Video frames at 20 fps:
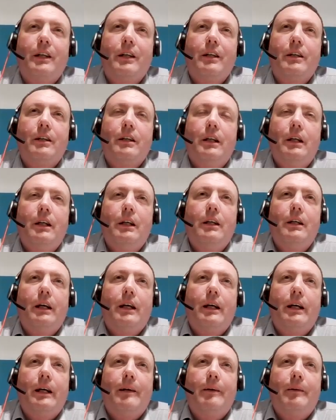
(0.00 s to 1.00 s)
at
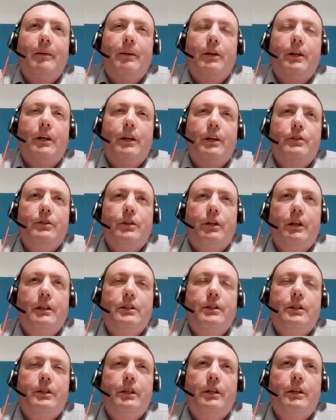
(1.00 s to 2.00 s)
trying
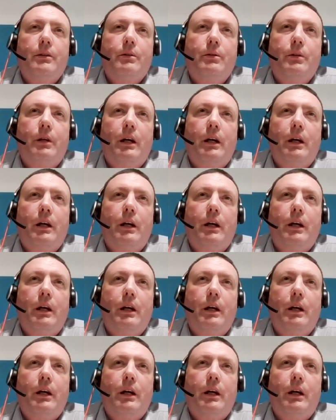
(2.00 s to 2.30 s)
to